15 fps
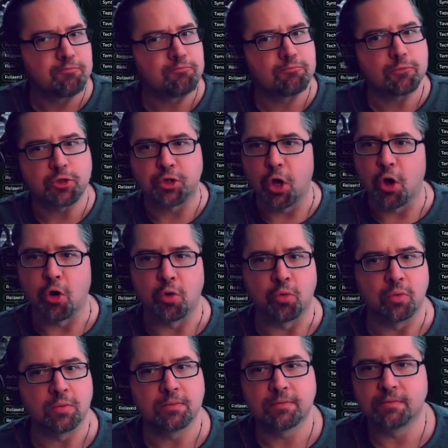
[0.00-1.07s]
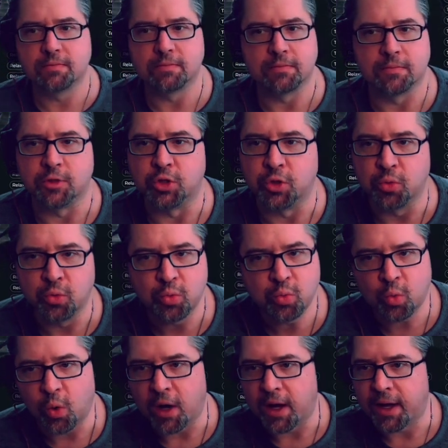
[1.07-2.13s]
so you
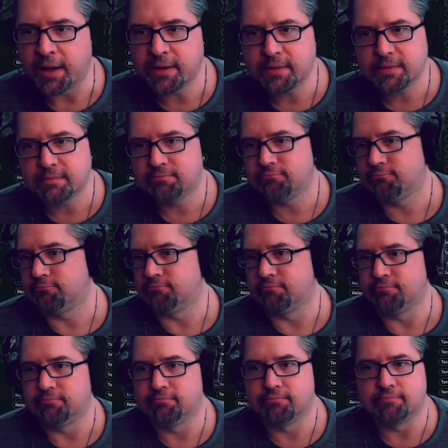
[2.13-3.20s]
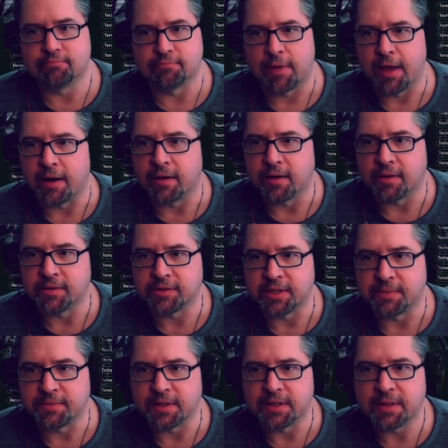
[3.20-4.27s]
want, I don't know,
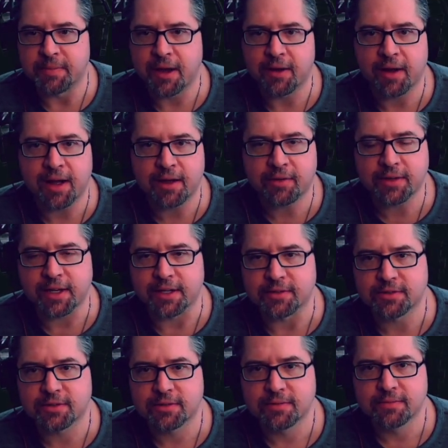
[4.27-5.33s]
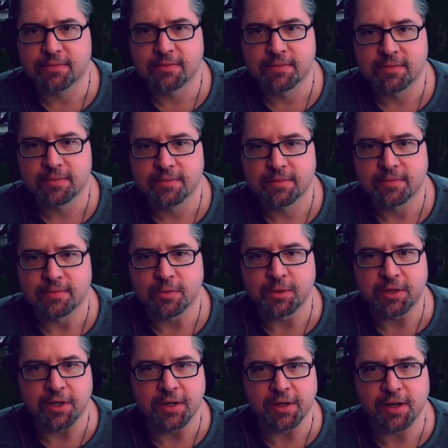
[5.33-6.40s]
something about holidays. Well,
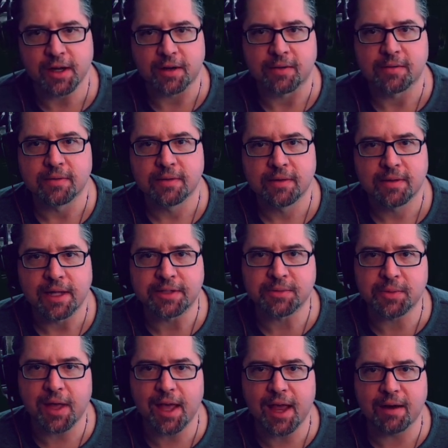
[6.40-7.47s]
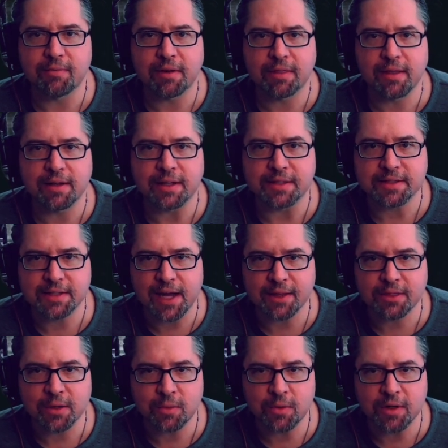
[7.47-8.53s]
there you go. That's everything that's
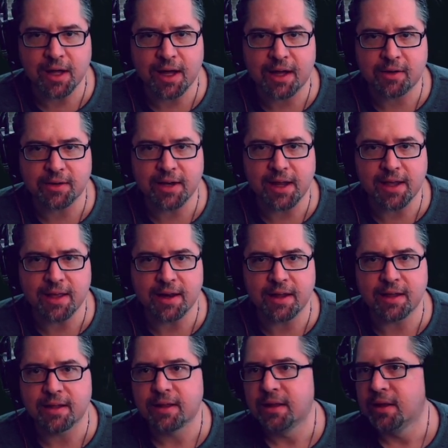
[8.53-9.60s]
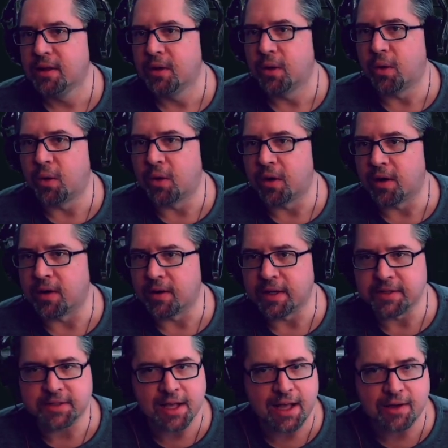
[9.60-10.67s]
got the word holiday in it or
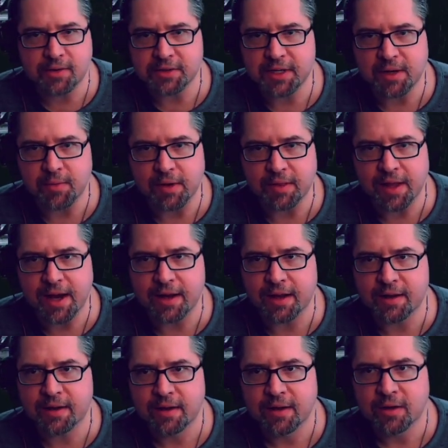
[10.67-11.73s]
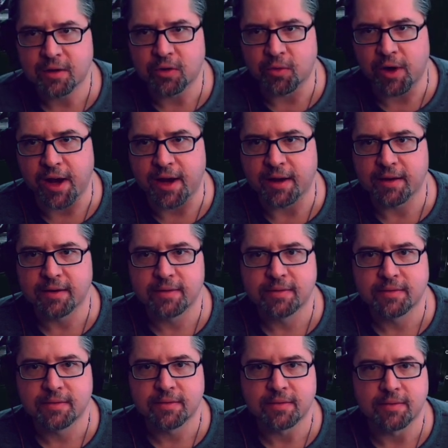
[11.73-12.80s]
is holiday related. Great,
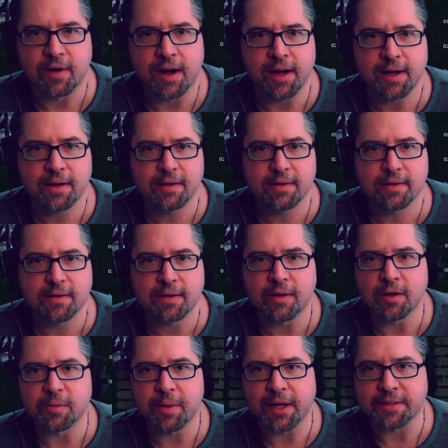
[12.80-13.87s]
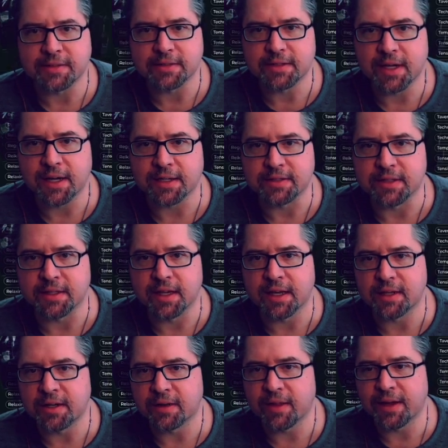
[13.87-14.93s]
right? You go back to tags
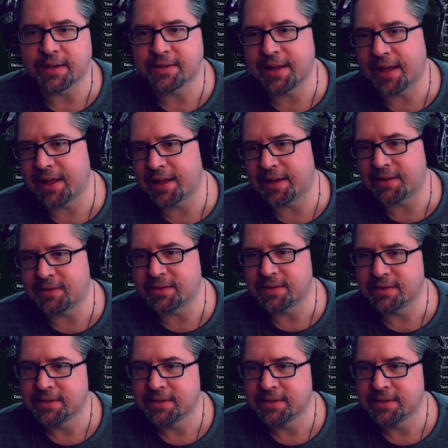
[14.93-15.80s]
again, you're like, no,